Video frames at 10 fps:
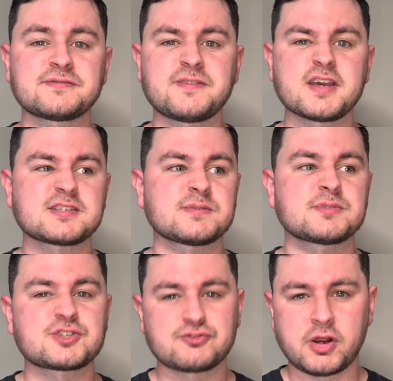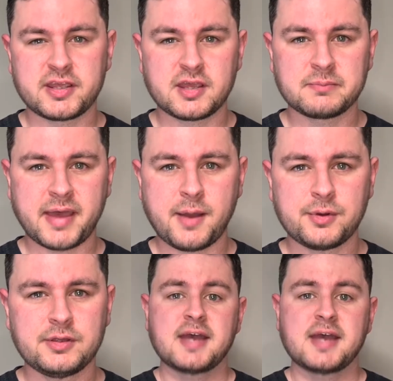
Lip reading: fearsome striking power.